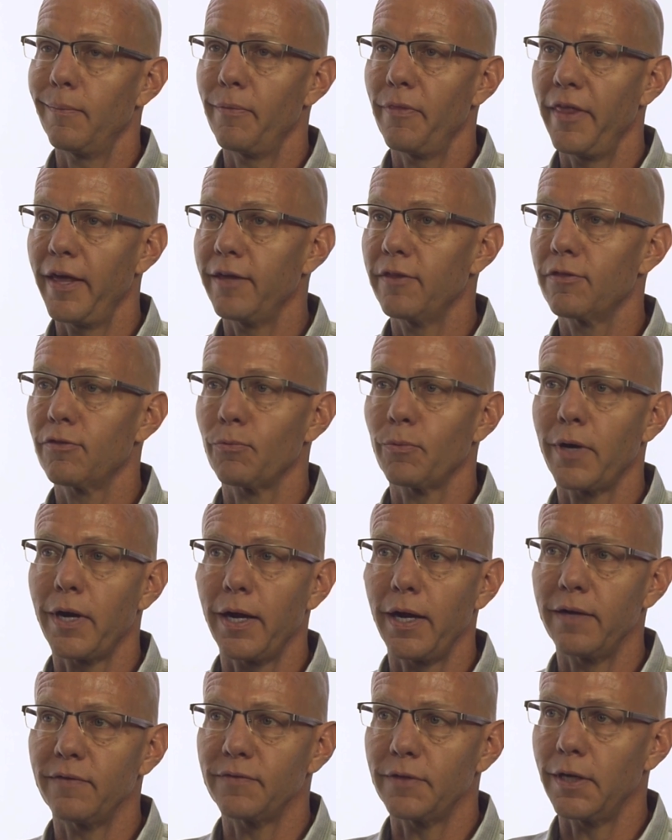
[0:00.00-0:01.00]
They
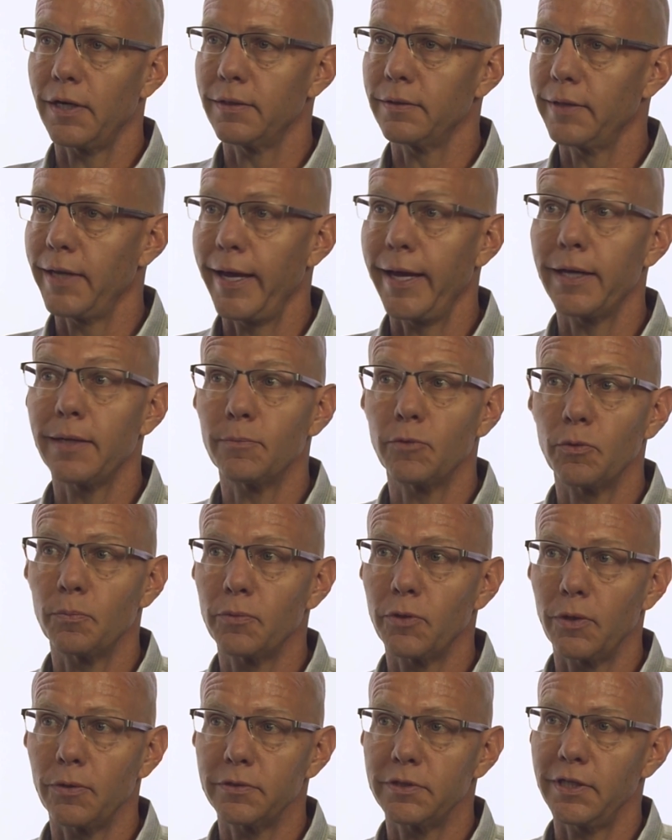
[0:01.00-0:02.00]
thrive on animal
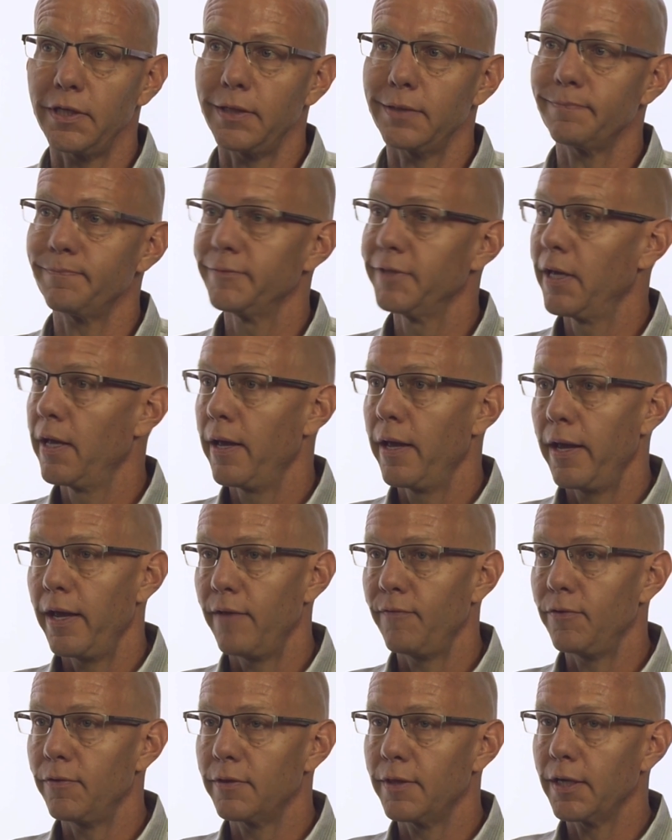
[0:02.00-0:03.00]
protein.
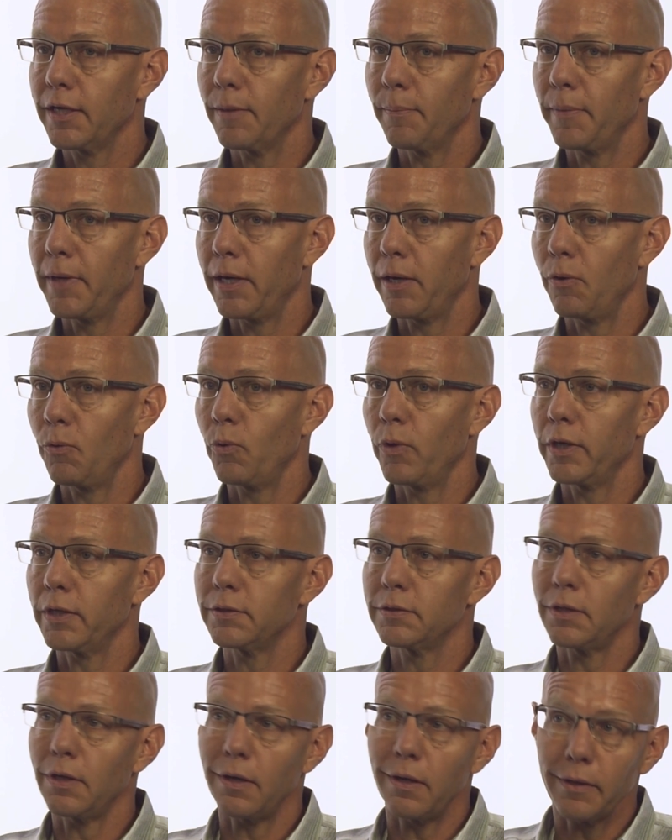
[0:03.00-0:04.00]
If you think about what a
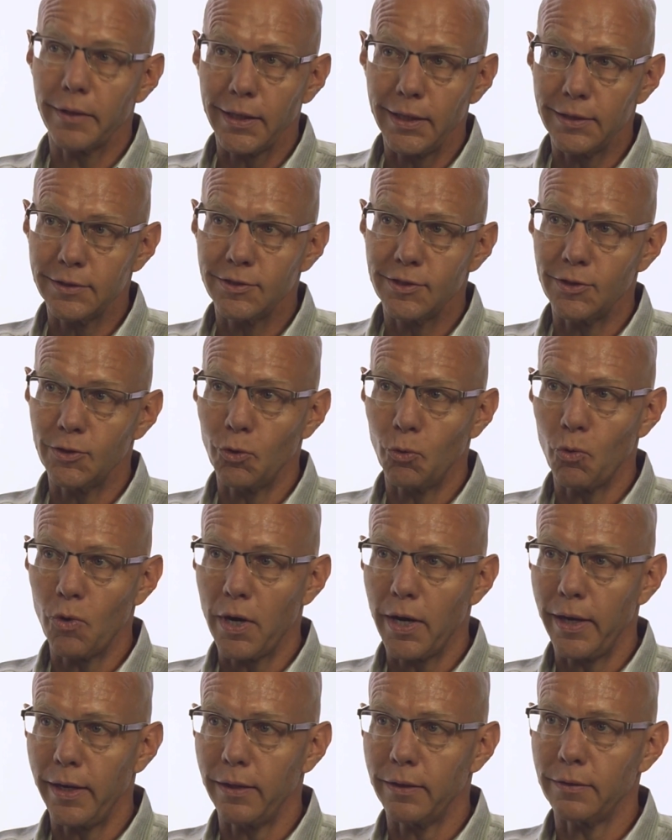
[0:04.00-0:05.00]
dog eats in the
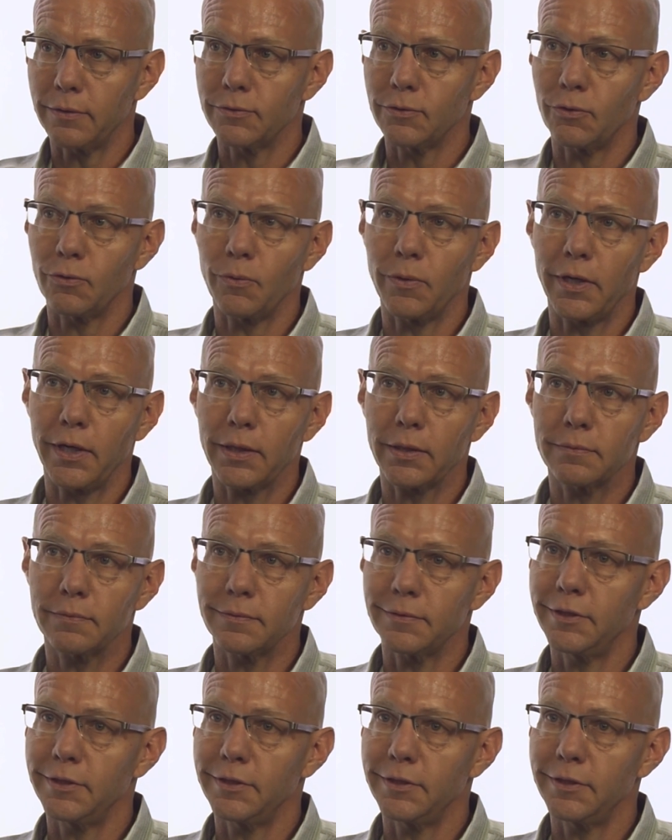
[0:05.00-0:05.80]
wild, or what